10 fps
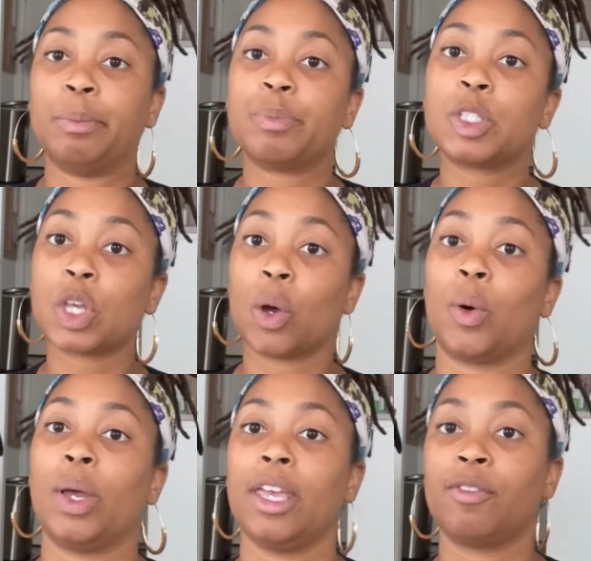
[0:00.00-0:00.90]

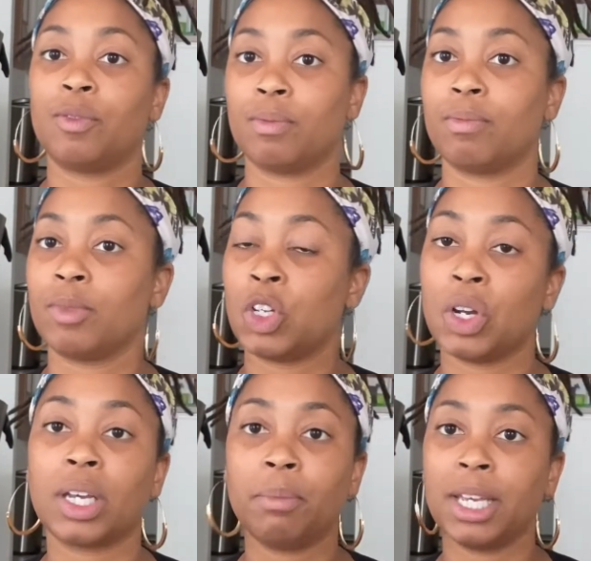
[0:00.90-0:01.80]
So if you're
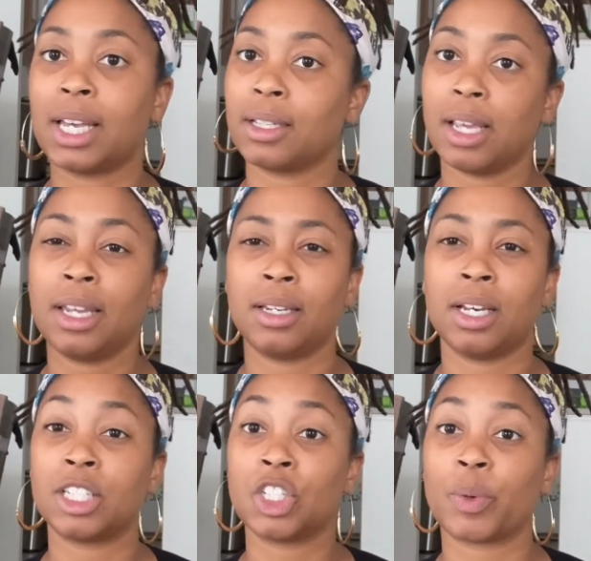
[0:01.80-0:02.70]
going to be in
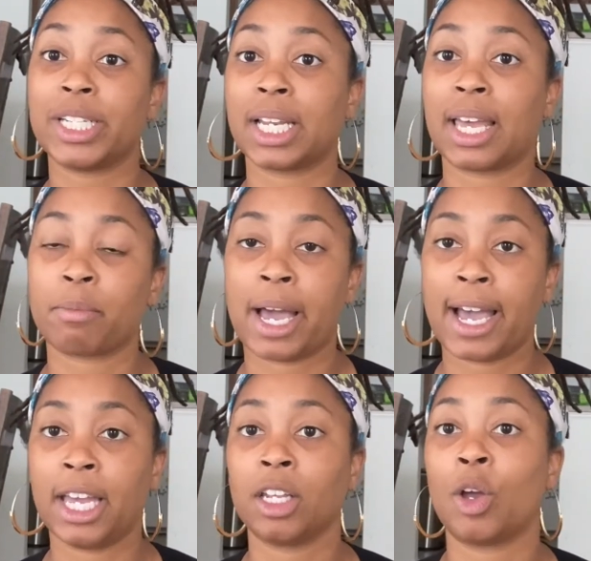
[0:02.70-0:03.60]
a situation like
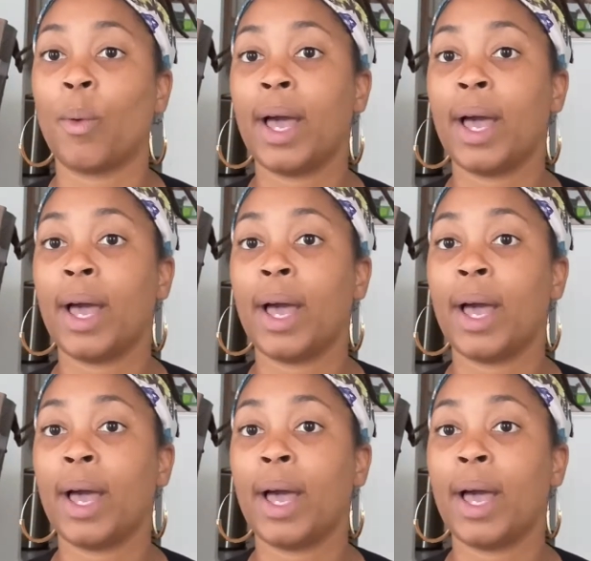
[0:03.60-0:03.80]
mine, go